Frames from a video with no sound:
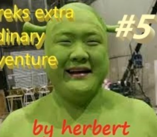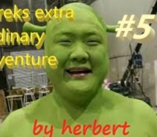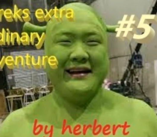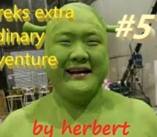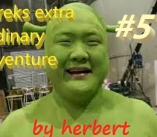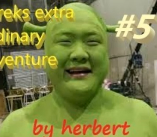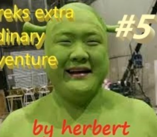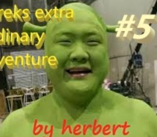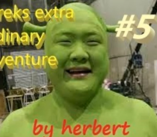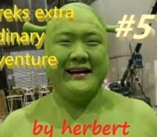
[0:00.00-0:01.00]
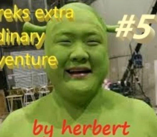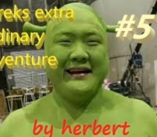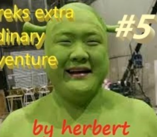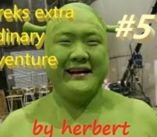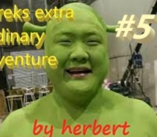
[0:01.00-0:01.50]

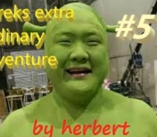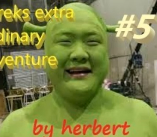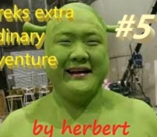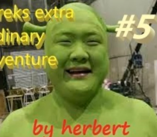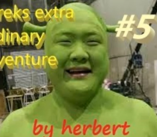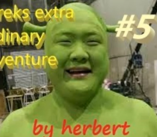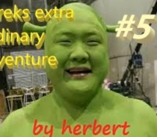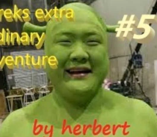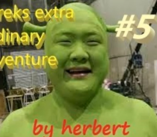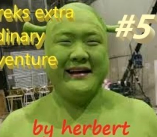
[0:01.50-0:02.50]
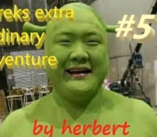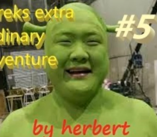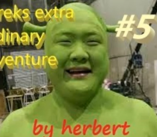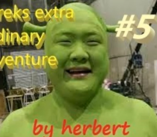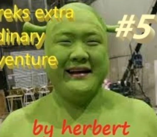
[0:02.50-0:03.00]

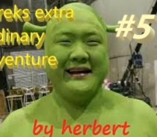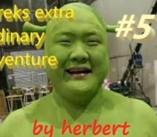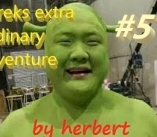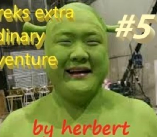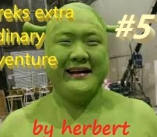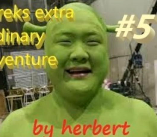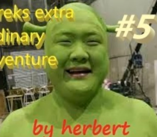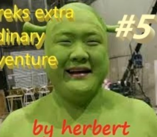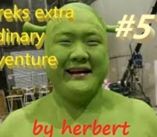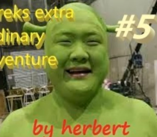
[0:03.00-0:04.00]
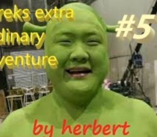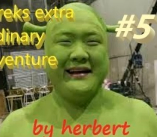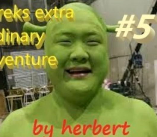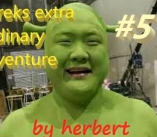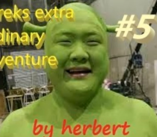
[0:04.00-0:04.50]

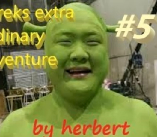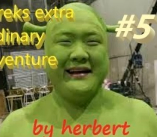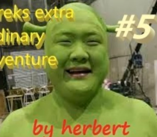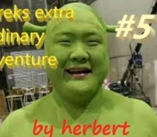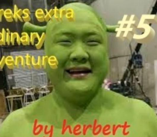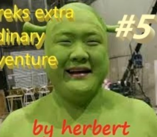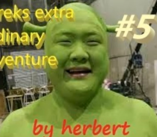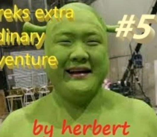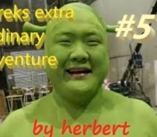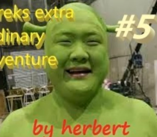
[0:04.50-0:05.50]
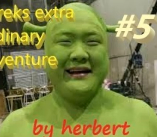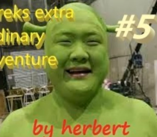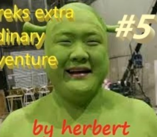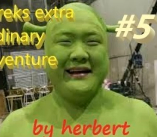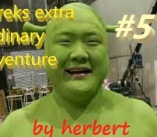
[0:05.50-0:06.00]

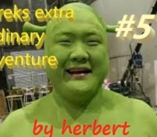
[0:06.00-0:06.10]
[no speech]